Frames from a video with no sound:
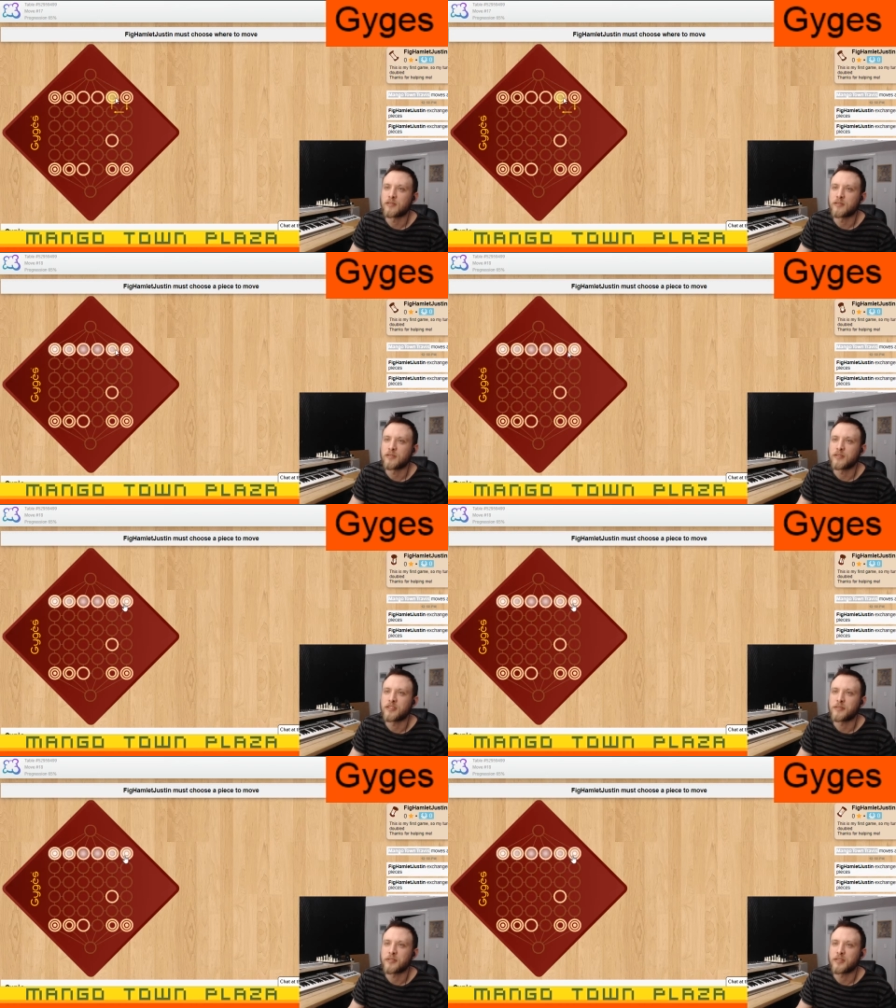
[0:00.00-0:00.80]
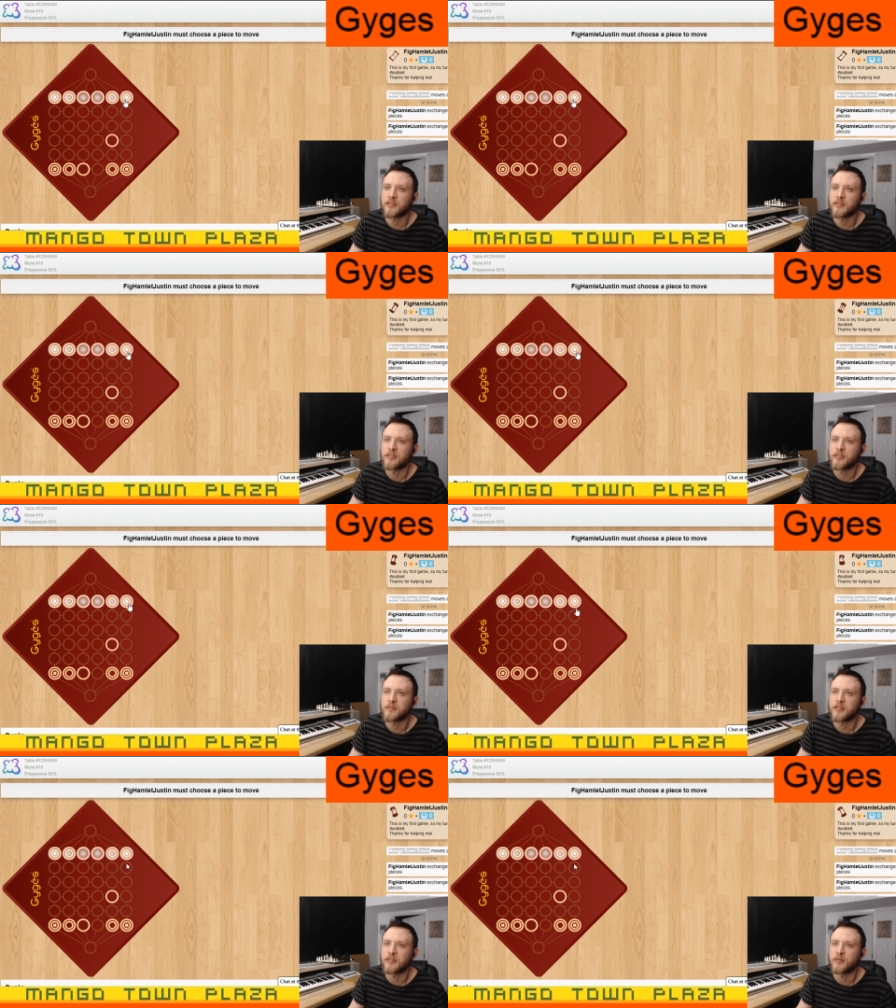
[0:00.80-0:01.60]
It seems
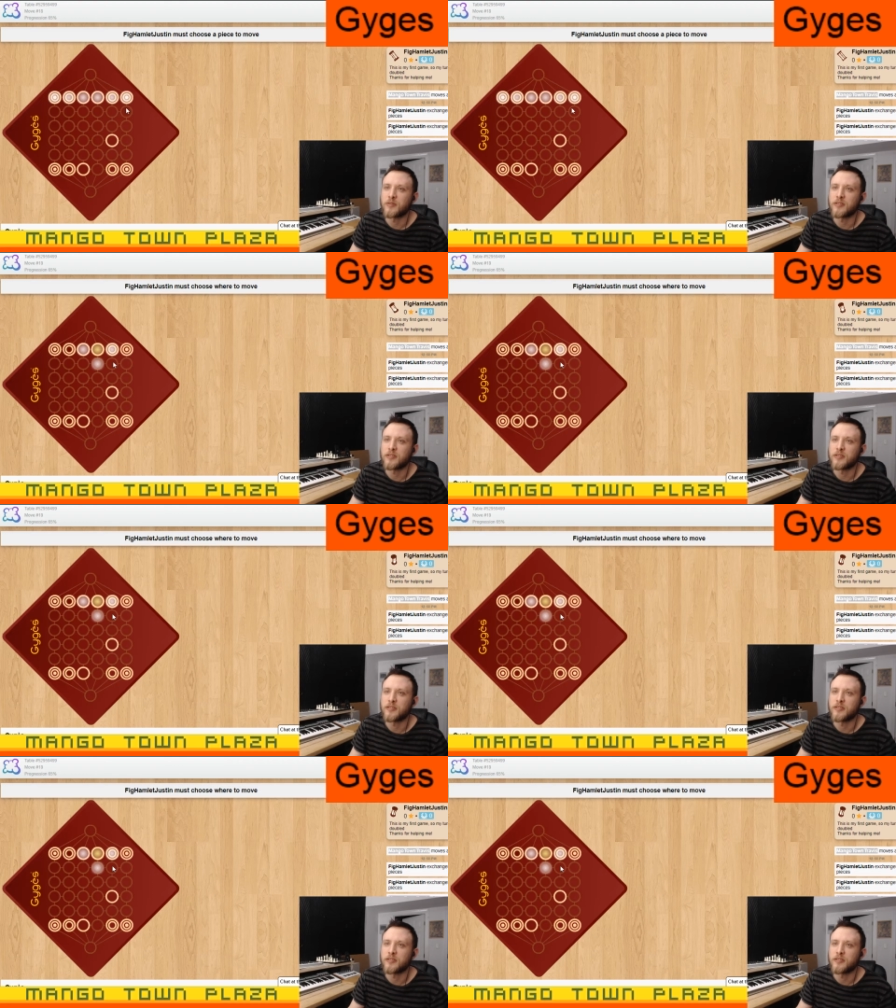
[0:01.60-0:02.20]
like 1, 2.